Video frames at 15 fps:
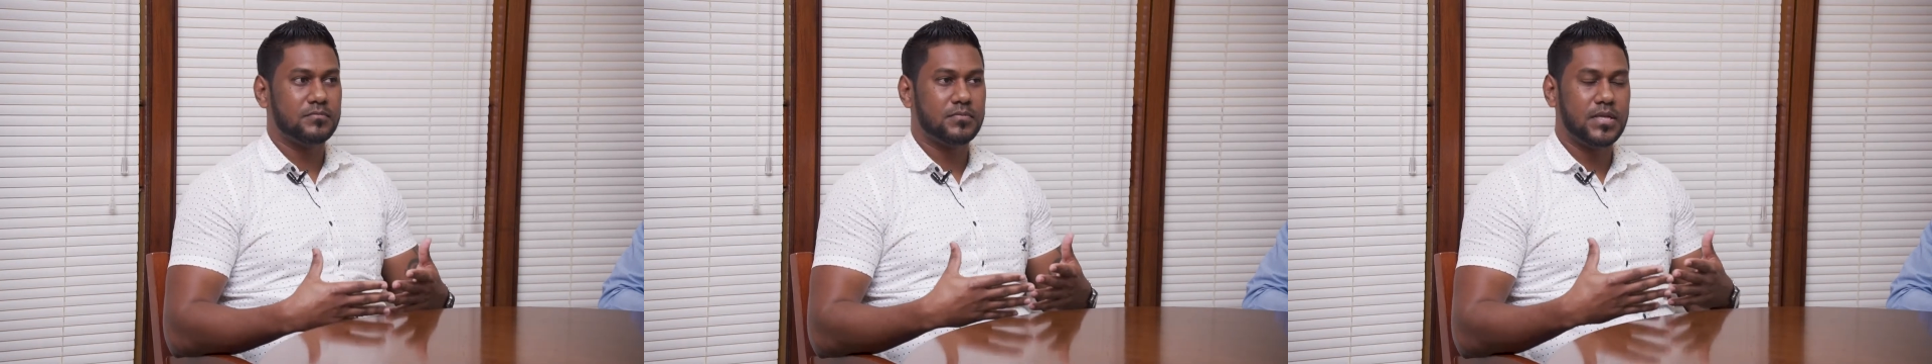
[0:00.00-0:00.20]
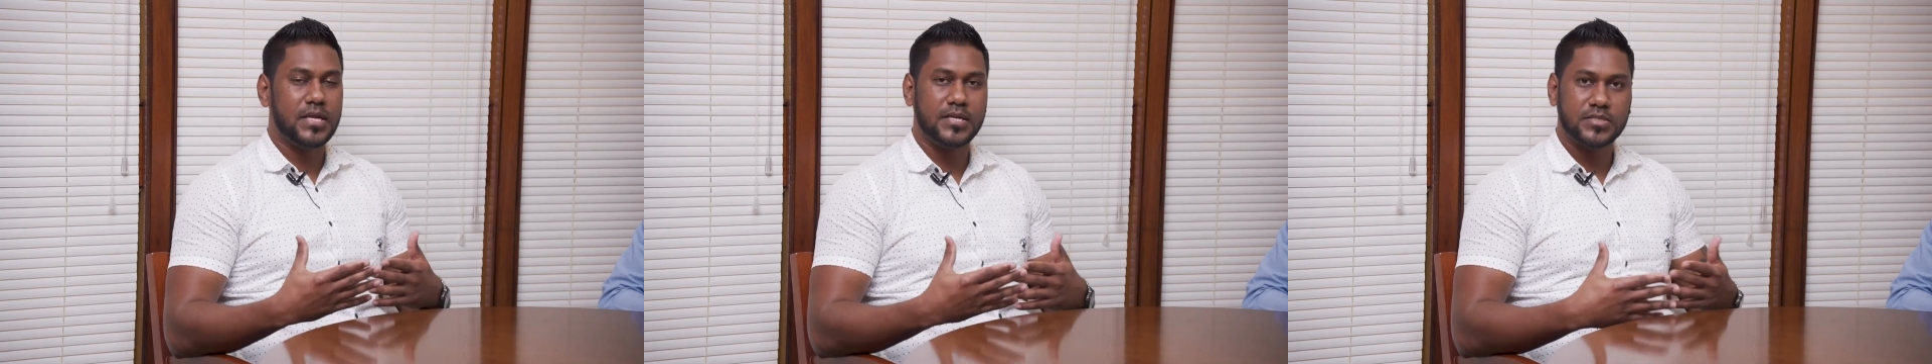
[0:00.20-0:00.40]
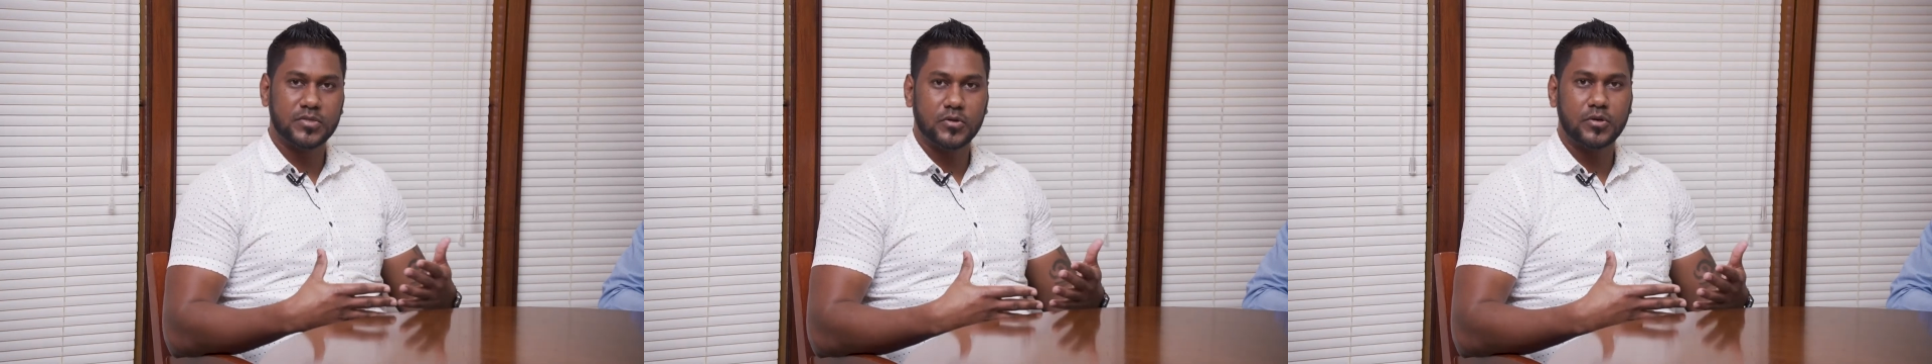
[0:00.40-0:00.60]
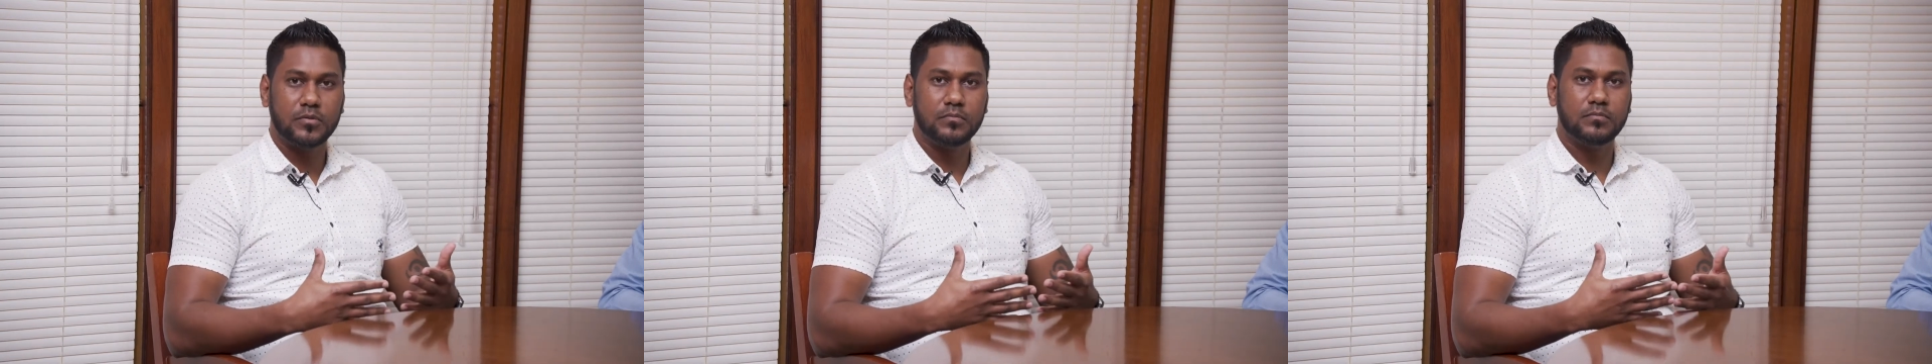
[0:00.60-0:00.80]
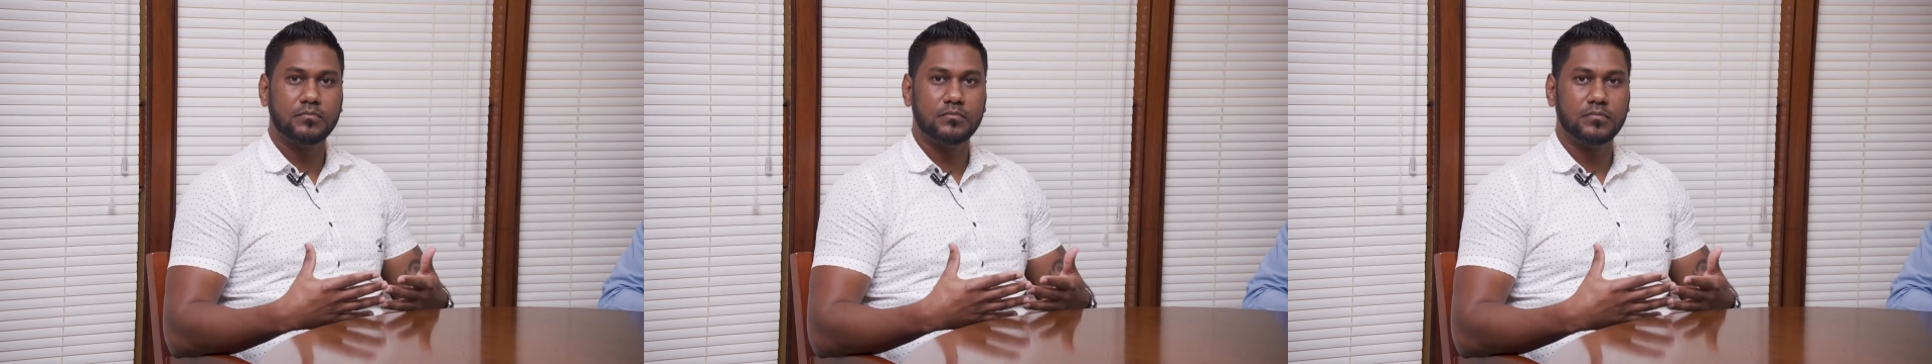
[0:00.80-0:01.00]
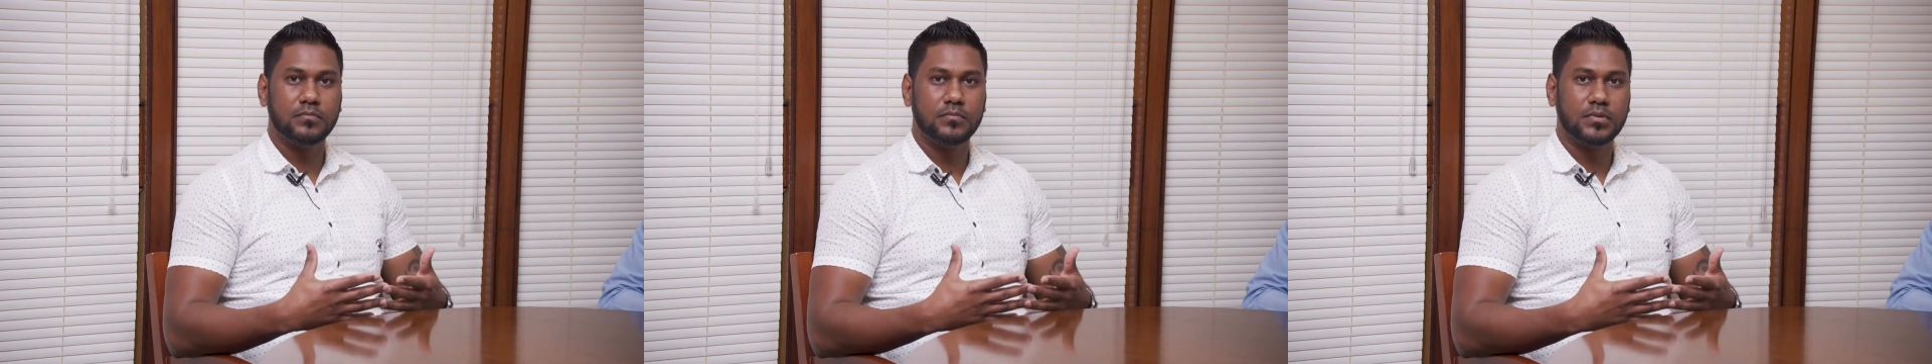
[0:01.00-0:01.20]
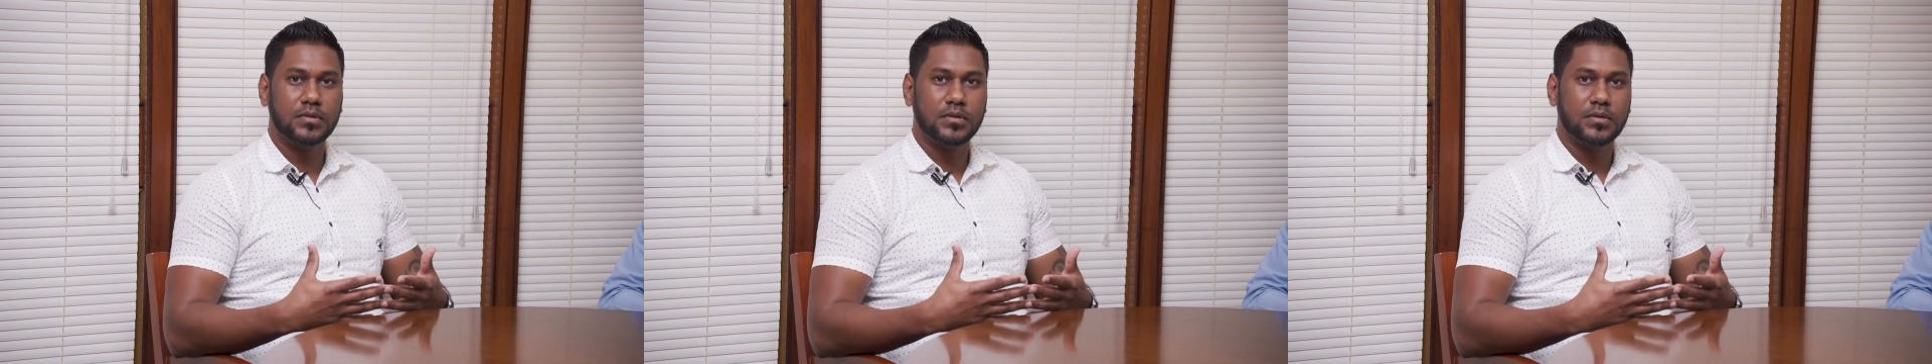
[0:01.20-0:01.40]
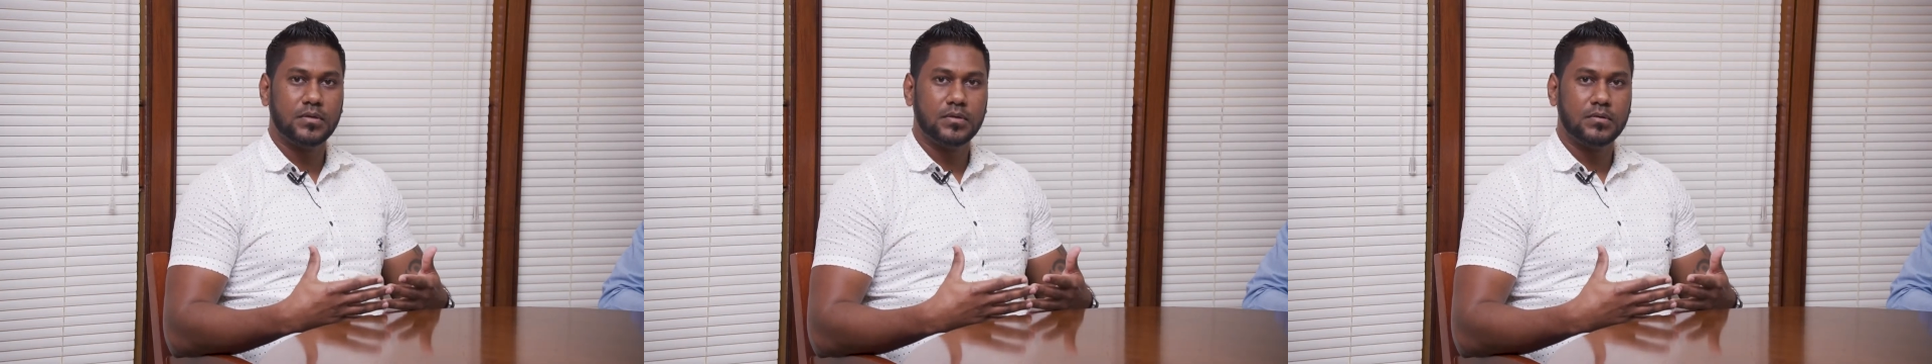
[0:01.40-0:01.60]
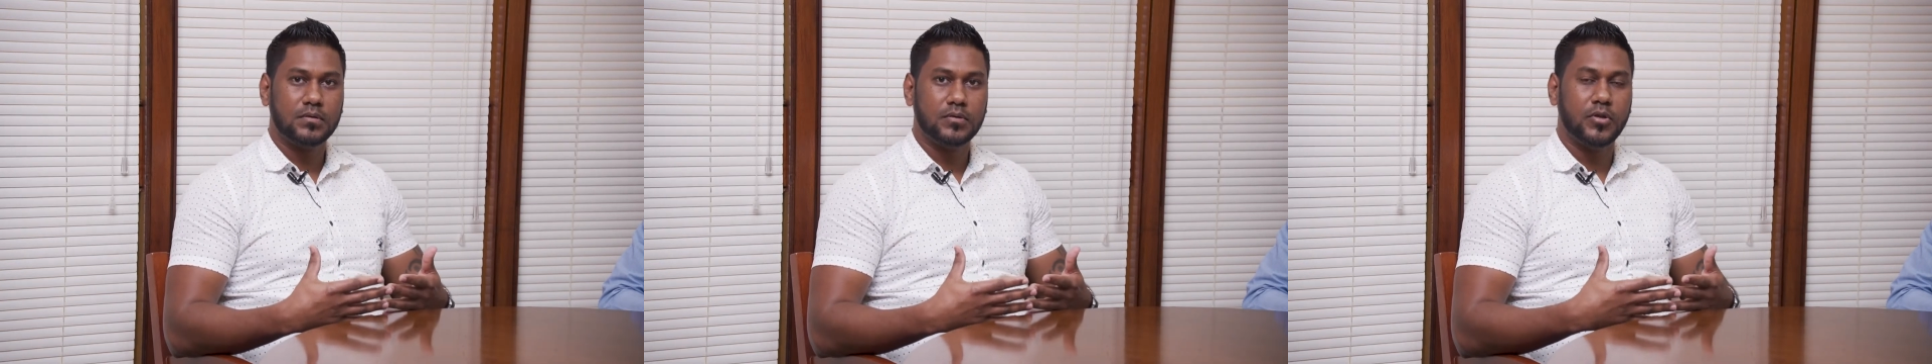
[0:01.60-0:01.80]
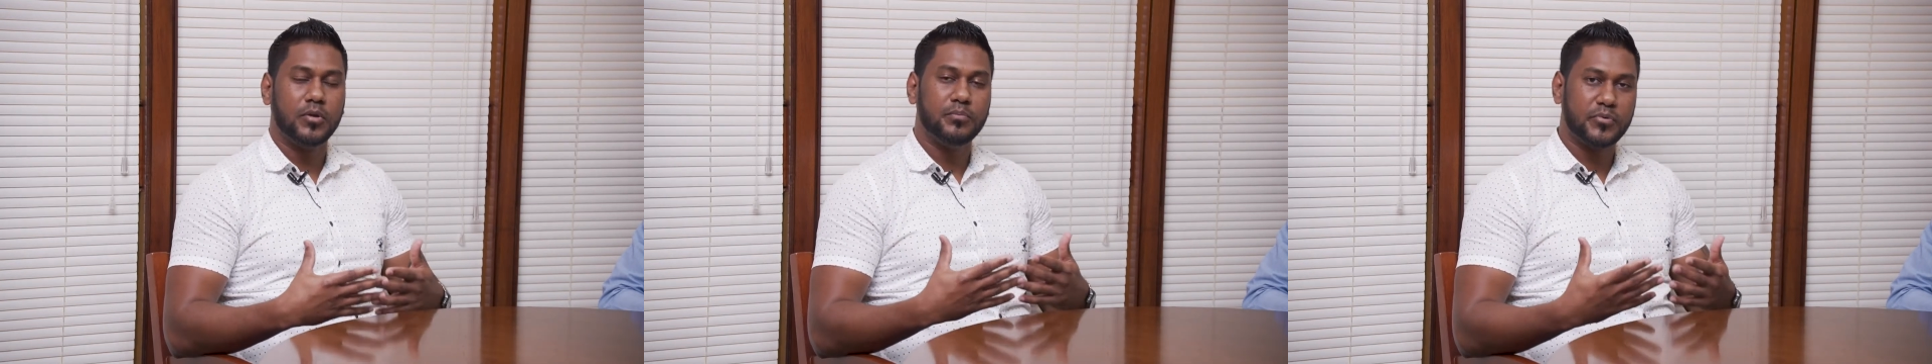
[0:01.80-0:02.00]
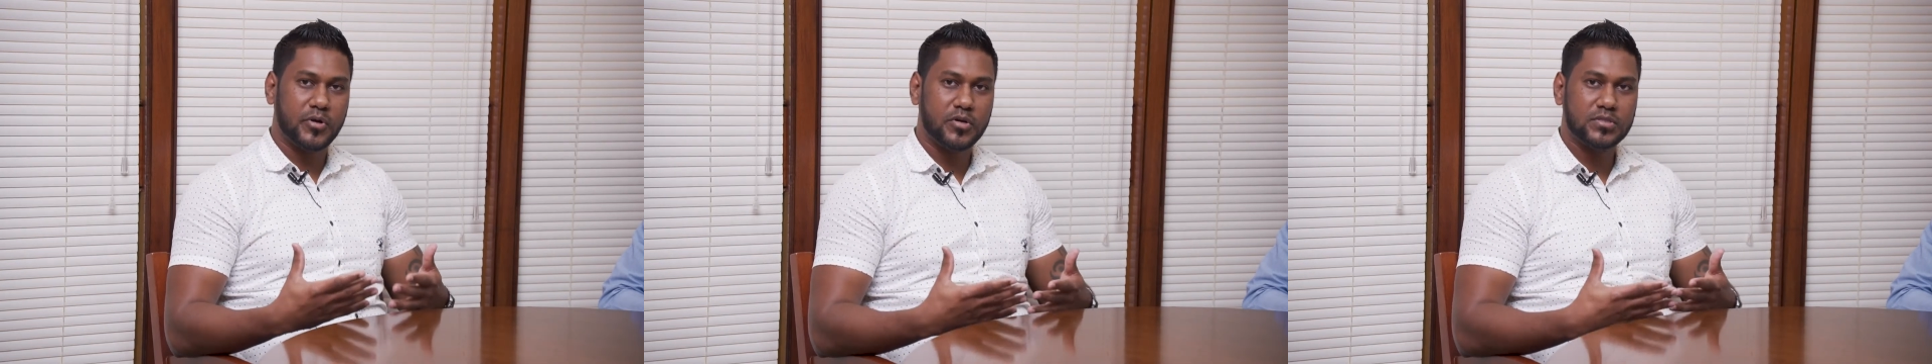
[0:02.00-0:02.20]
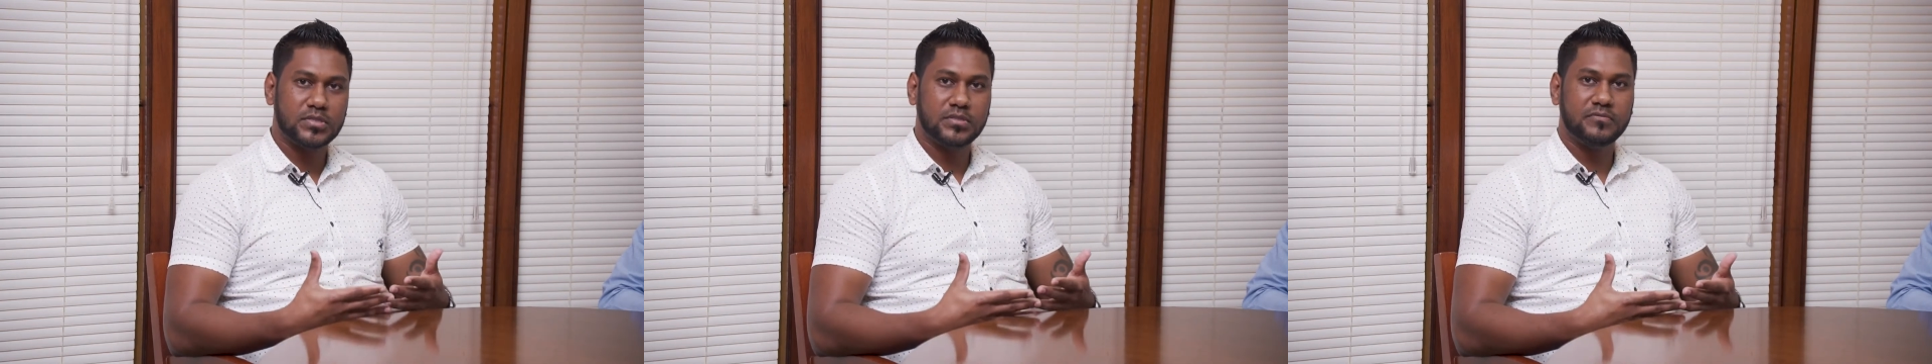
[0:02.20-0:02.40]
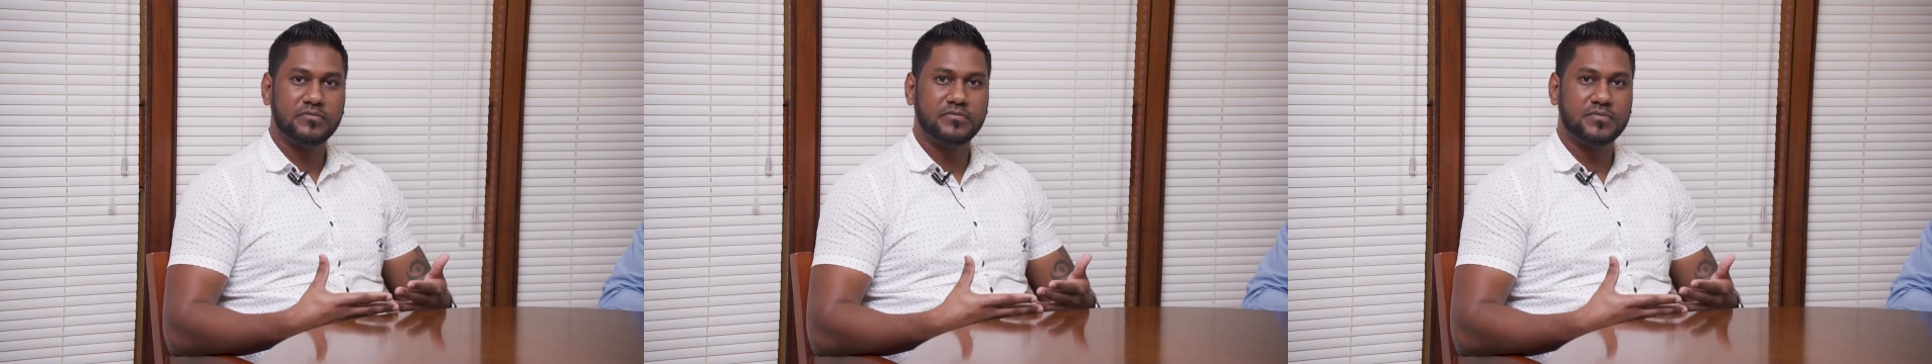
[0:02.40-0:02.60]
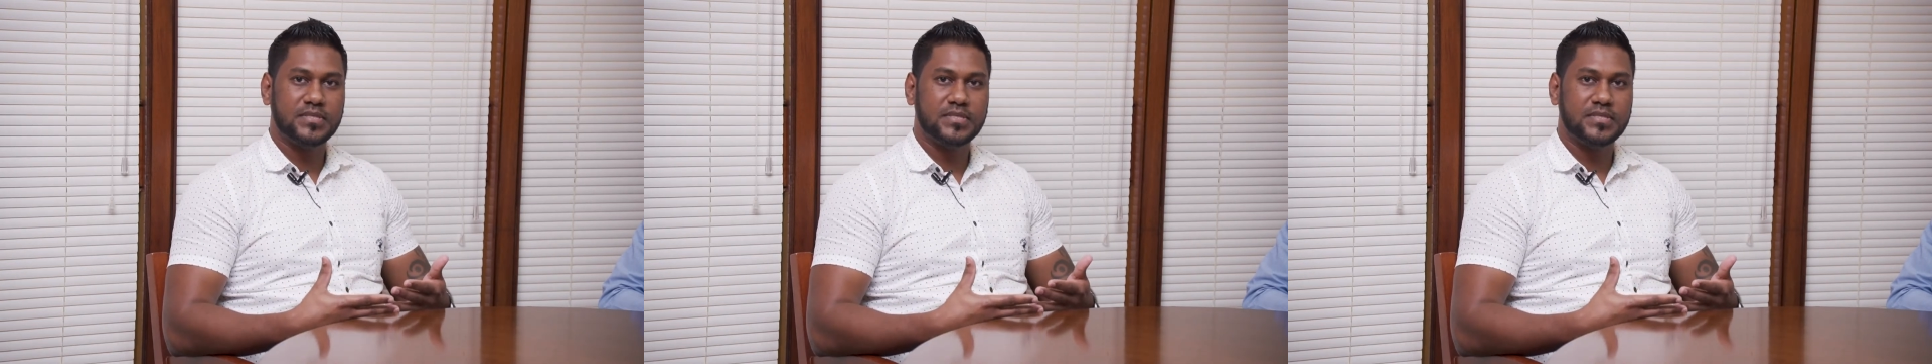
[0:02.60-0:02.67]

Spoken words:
near-term, non-productive